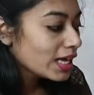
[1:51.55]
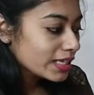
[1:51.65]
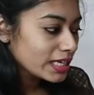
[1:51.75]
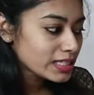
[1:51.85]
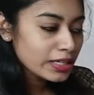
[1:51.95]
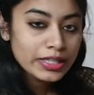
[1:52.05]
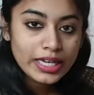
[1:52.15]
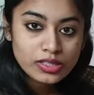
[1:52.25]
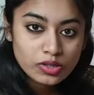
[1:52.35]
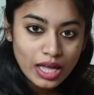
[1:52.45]
Yes, in
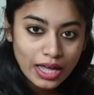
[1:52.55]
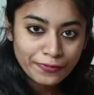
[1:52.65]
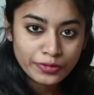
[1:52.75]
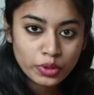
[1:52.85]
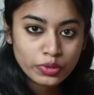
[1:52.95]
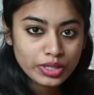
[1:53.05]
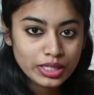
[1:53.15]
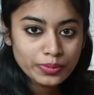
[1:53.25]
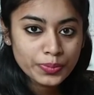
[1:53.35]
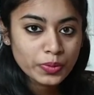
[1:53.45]
case you have
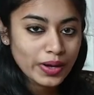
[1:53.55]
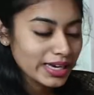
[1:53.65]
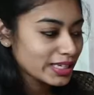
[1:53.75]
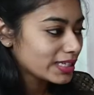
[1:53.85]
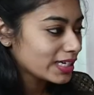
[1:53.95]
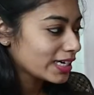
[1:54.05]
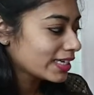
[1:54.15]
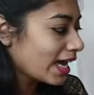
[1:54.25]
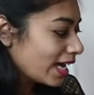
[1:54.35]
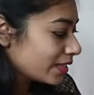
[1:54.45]
floral, provided
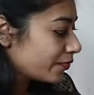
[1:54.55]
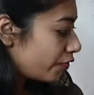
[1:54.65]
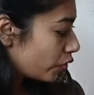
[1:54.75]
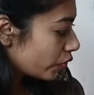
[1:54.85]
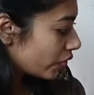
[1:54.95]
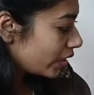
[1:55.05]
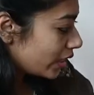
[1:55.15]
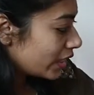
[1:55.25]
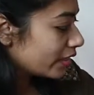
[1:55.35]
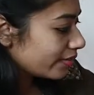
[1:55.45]
it has
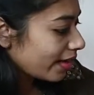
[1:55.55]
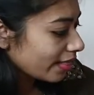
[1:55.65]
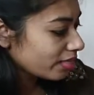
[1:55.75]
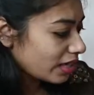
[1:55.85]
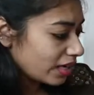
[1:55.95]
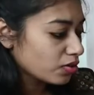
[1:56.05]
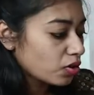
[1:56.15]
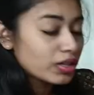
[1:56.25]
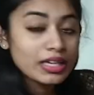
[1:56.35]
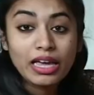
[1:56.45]
floral here and there,
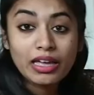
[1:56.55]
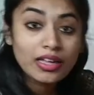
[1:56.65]
not